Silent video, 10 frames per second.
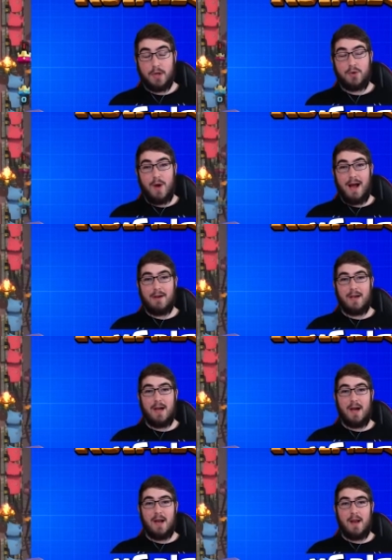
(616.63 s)
1 crown to
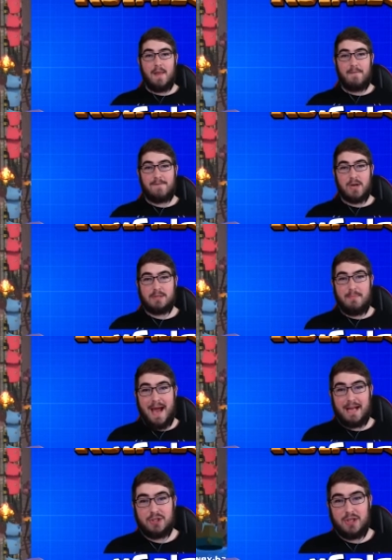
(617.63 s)
none in the first
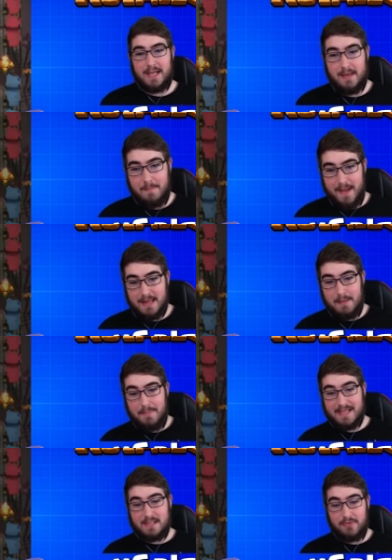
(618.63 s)
match, again, in the
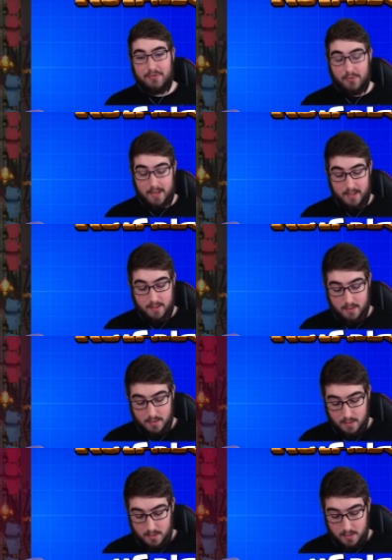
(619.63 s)
best of 3.